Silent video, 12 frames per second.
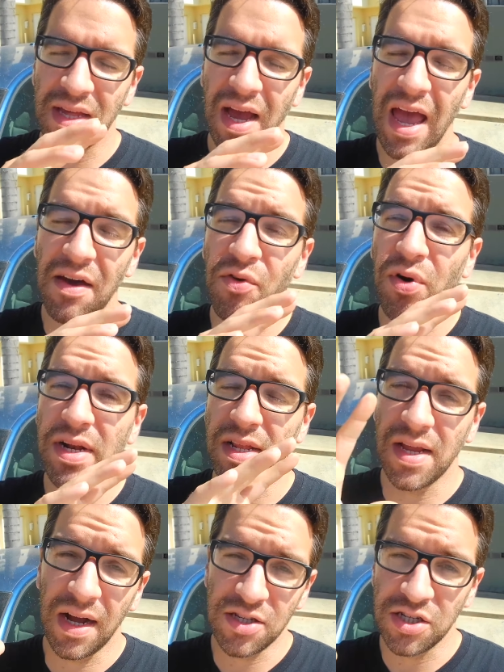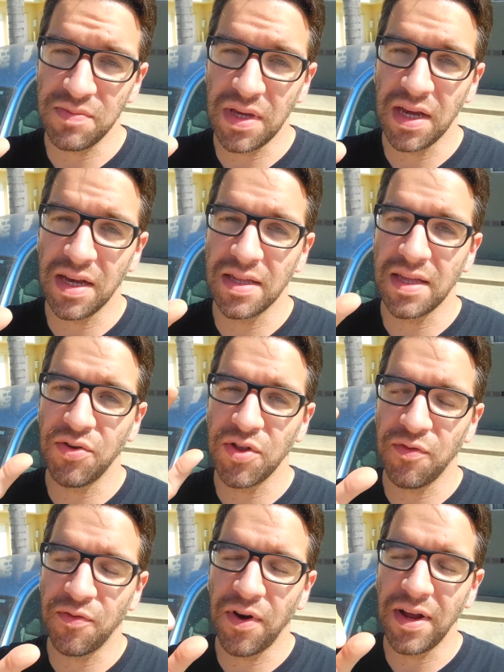I haven't wanted to touch it because I was
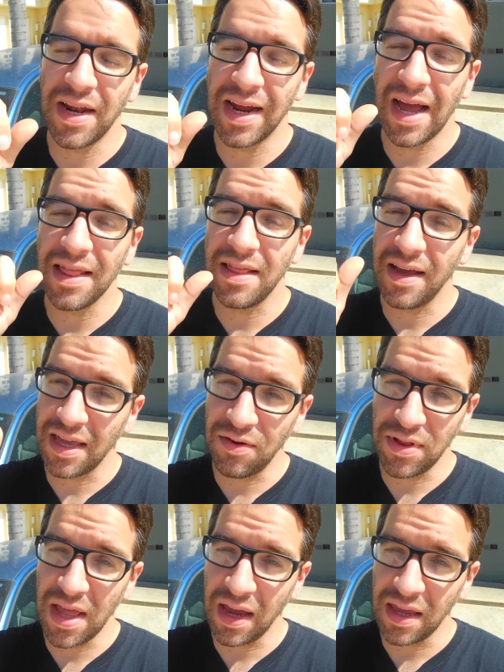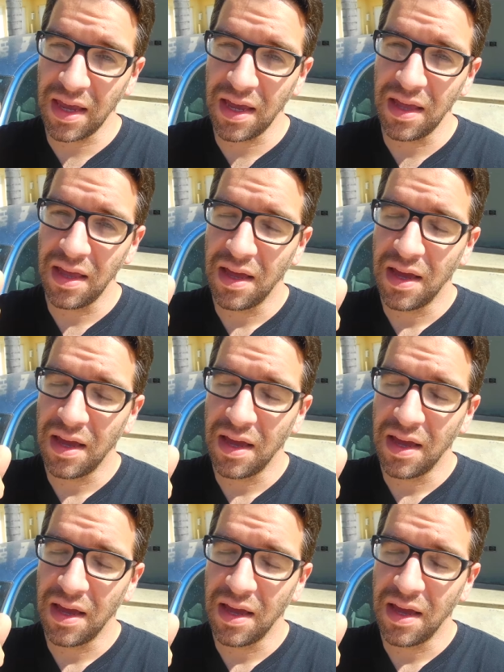afraid that I got lucky with that key.